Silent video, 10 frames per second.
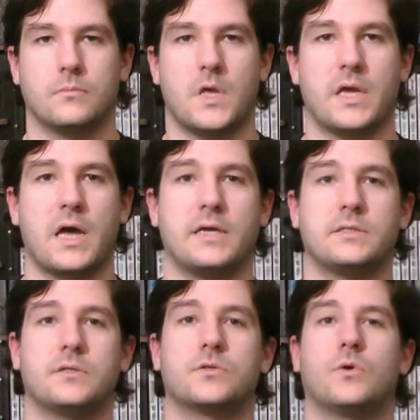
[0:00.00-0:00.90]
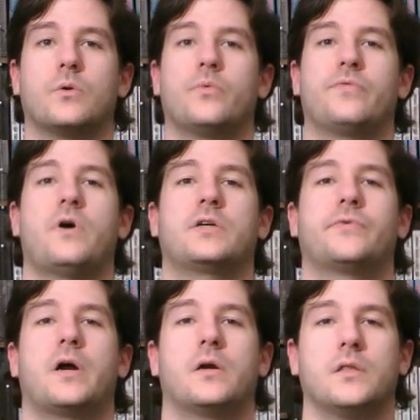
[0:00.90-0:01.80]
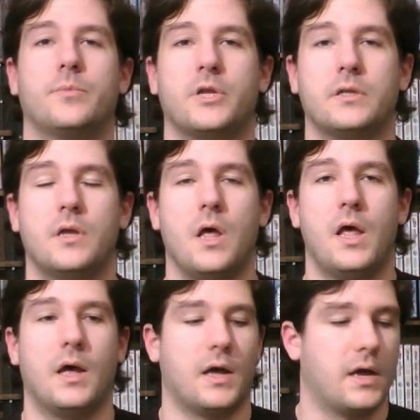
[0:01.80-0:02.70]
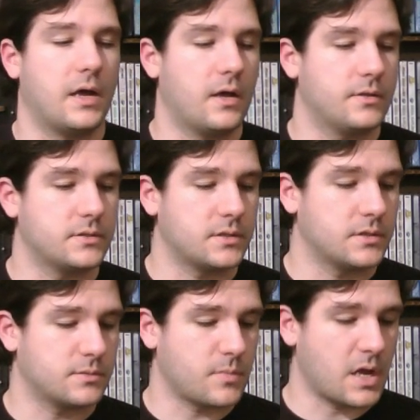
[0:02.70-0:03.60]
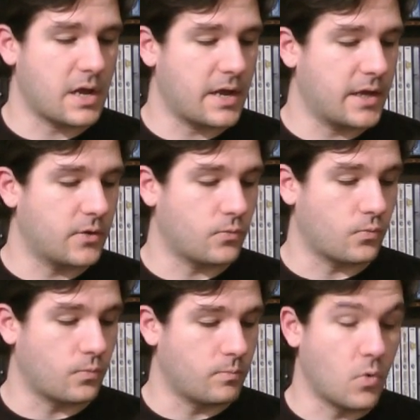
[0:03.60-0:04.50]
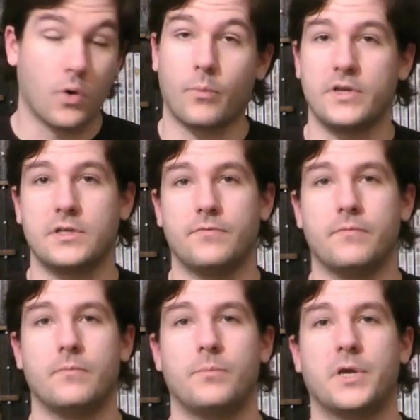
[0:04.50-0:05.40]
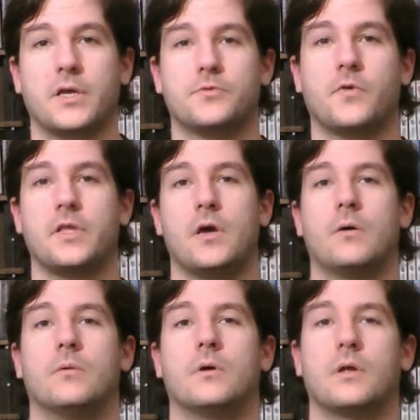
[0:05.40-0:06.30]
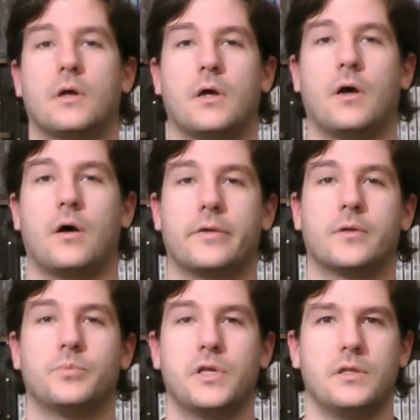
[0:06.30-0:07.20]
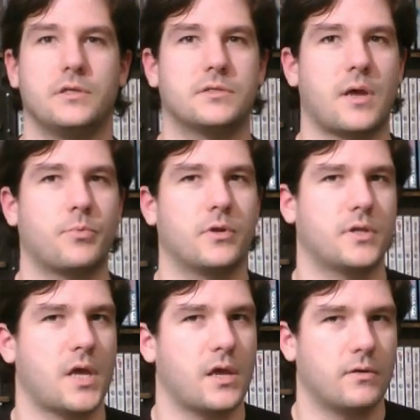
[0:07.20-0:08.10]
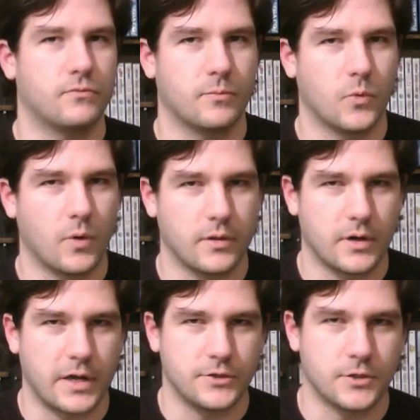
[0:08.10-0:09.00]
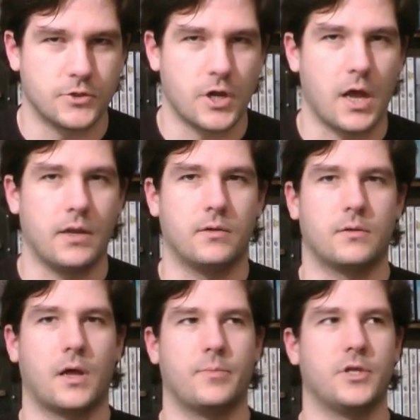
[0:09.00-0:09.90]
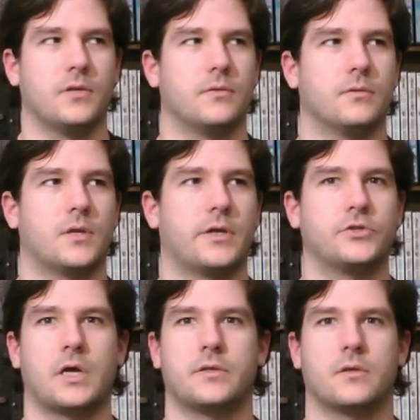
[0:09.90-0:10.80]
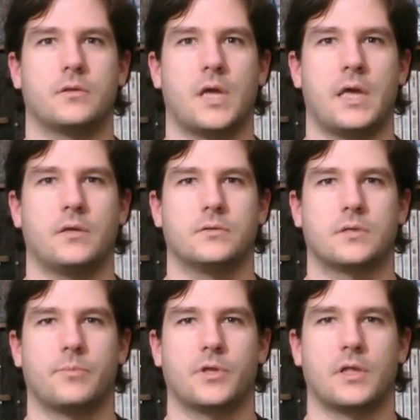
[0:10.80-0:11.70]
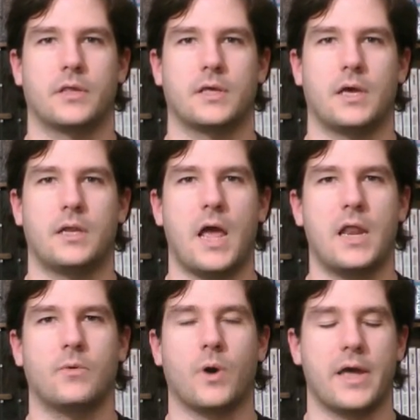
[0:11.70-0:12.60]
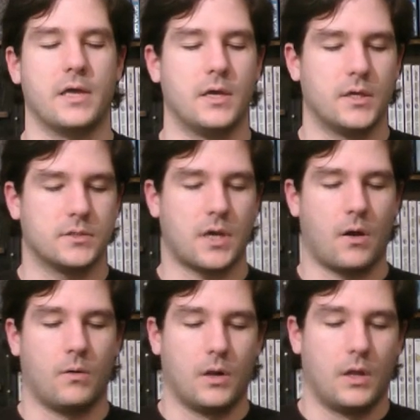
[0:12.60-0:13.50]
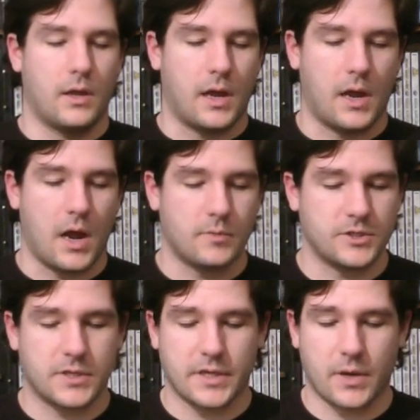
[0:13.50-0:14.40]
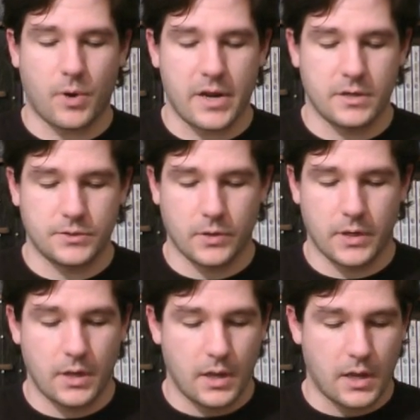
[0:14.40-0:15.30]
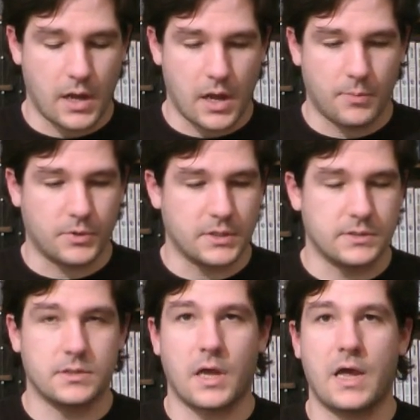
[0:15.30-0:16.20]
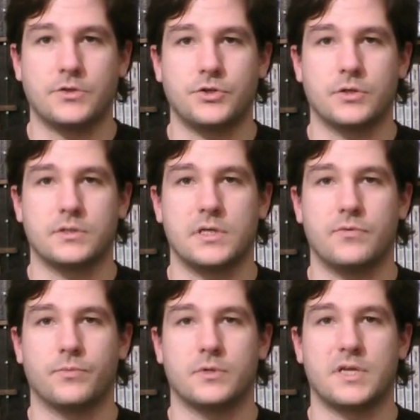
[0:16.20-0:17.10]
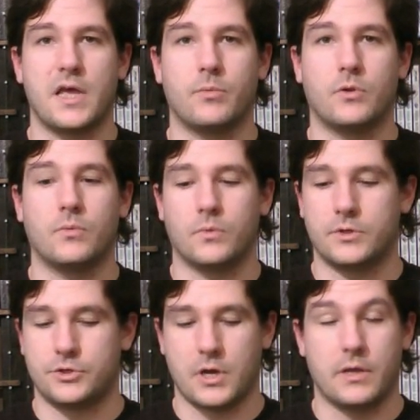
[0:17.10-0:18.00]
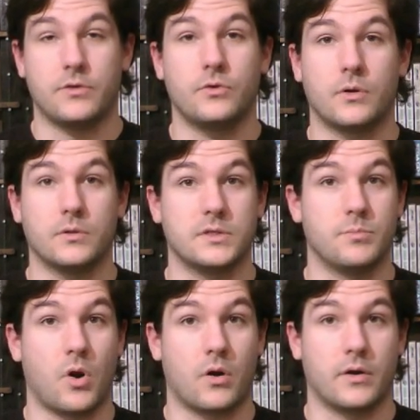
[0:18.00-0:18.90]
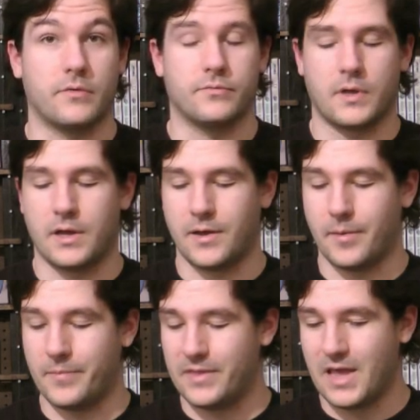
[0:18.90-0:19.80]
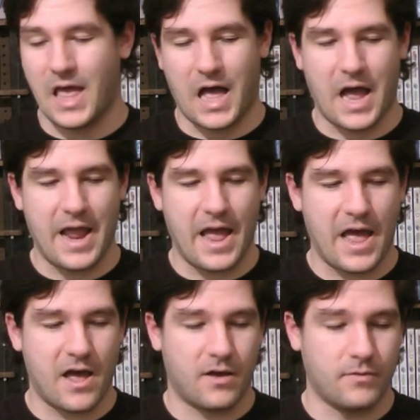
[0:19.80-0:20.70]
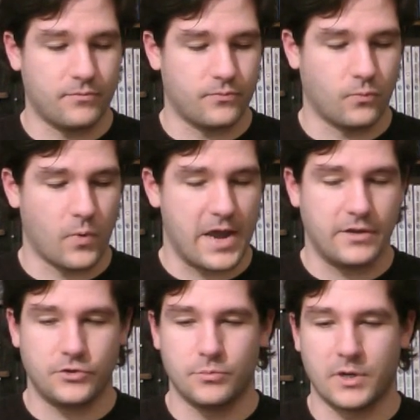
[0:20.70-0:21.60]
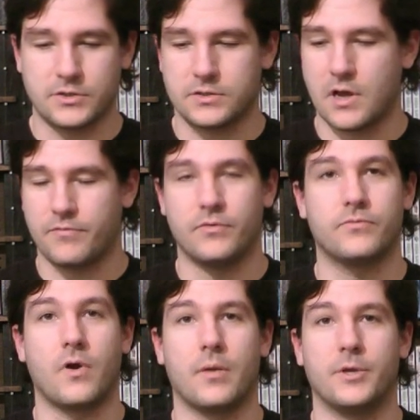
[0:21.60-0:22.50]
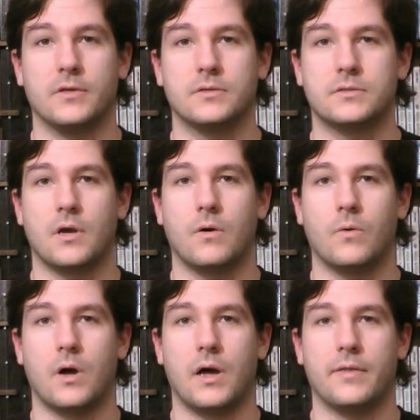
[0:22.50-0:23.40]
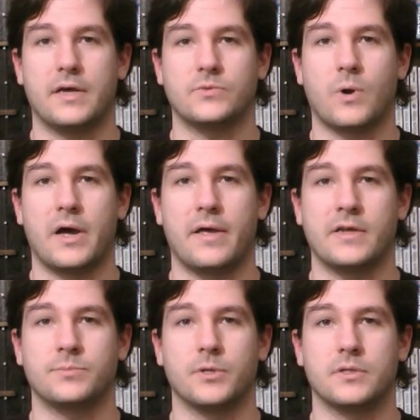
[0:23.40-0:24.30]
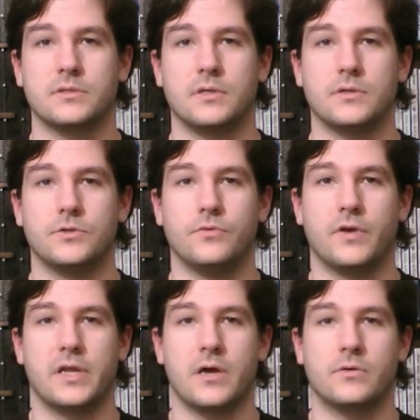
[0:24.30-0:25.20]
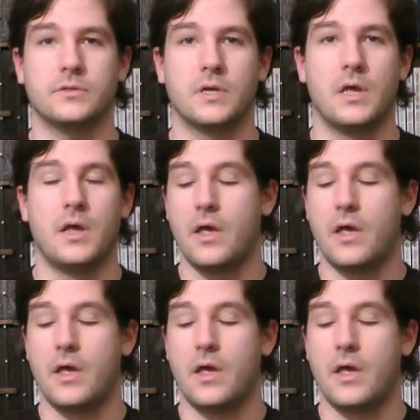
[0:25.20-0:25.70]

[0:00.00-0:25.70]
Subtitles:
Hey guys, this is Gordon with Foxfire Unlimited. This is my more recent pickups video on a completely separate day from the one that I just shot. That I shot the other day, something like that. Anyway, so I'm just going to get right into it because as you can see from the table, which you can only see part of, I have way too much stuff in front of me. So that's why I split this into two videos.